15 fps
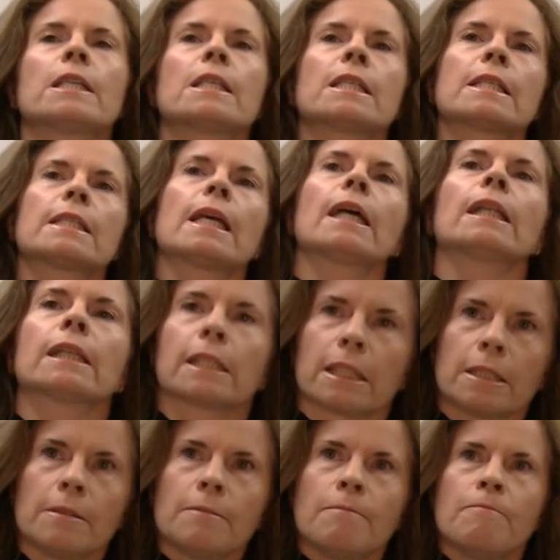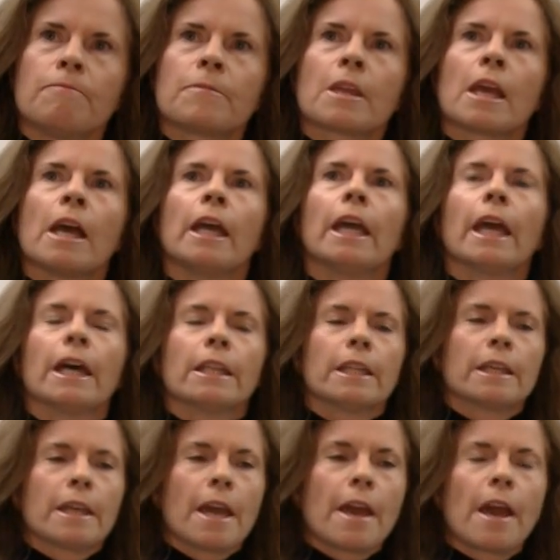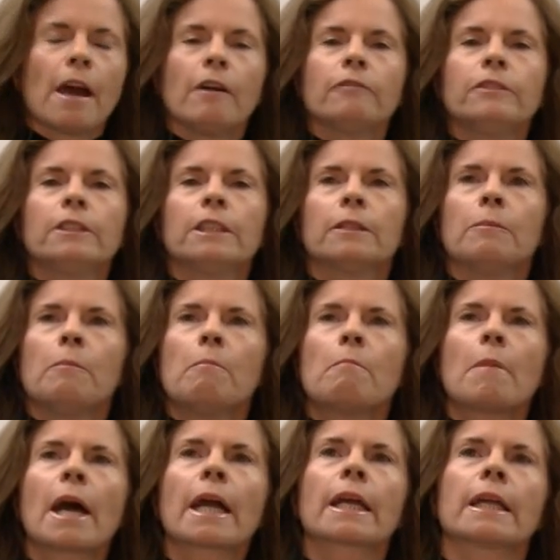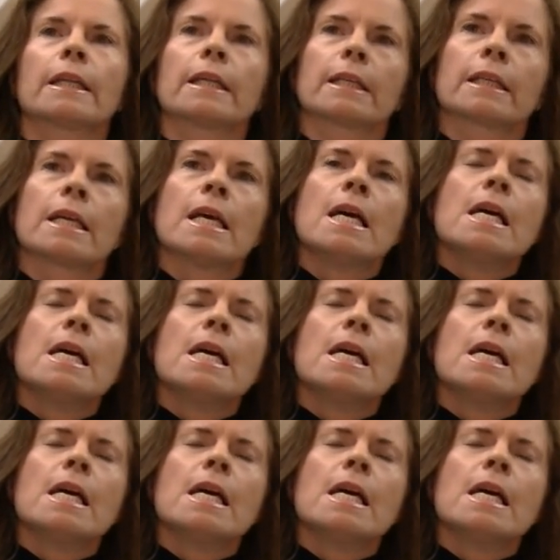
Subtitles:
is selling. And they have the marketing